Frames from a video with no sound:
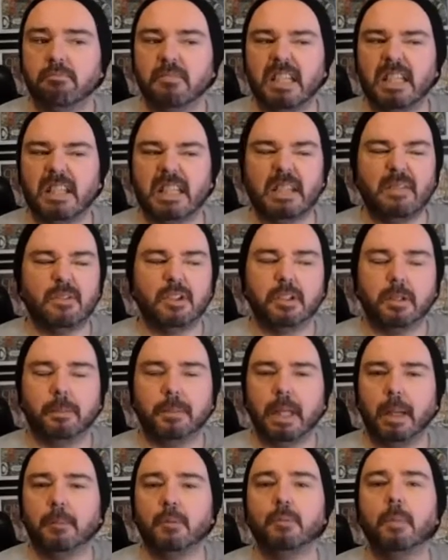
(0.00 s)
even
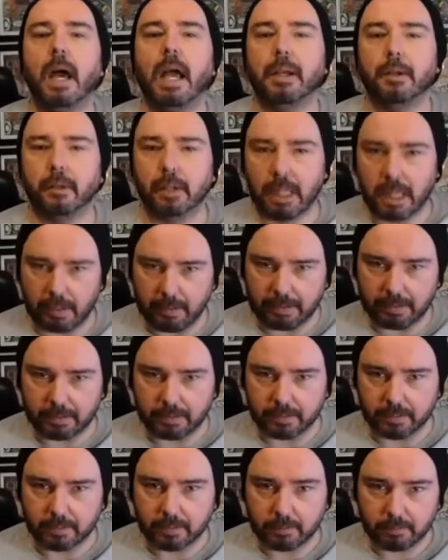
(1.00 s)
sometimes minor
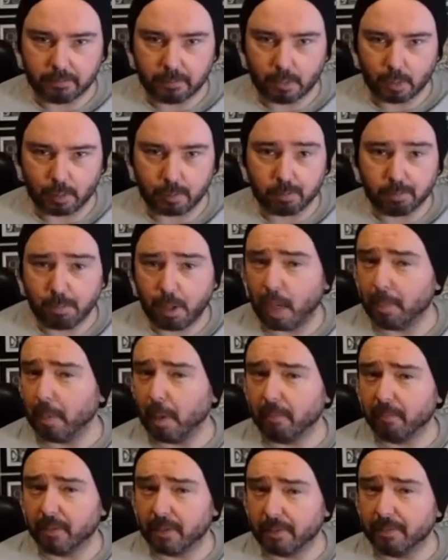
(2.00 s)
characters who pop
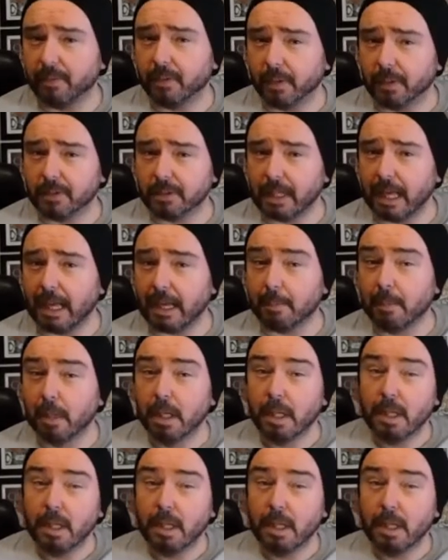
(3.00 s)
up for the first time.